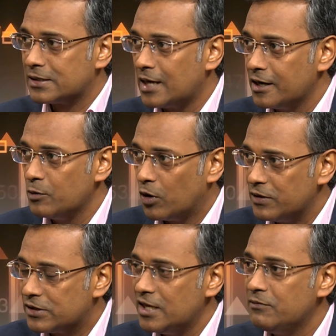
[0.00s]
is the starting.
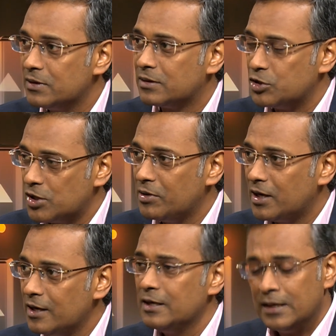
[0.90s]
What we're seeing with
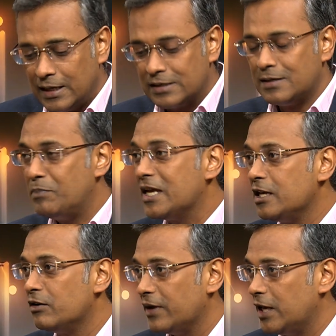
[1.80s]
Gemini is the
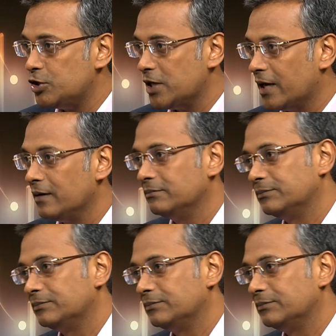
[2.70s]
beginning of AGI.